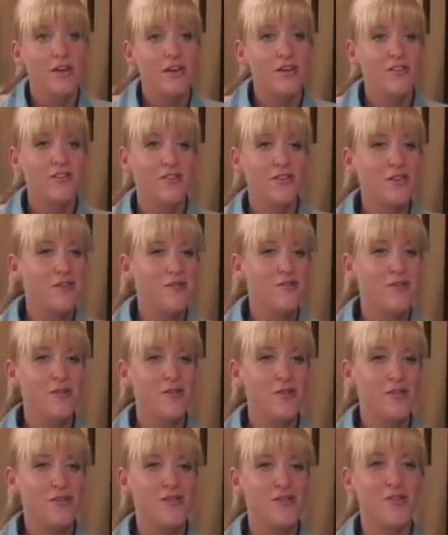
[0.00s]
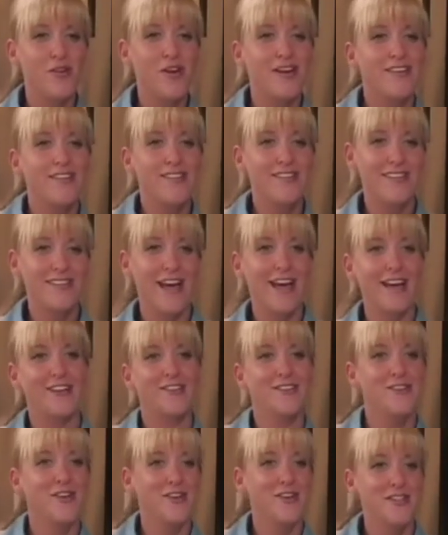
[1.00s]
So do you feel the stress kind of
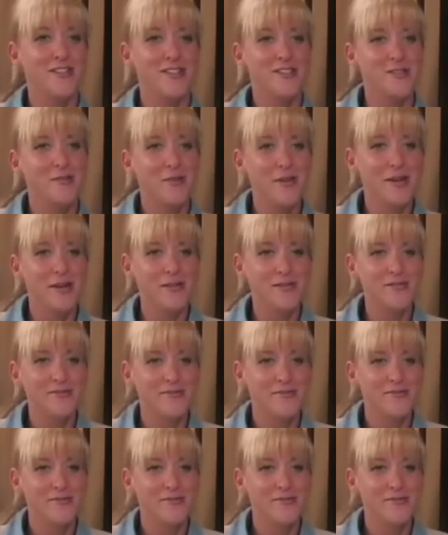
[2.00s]
starting to disappear?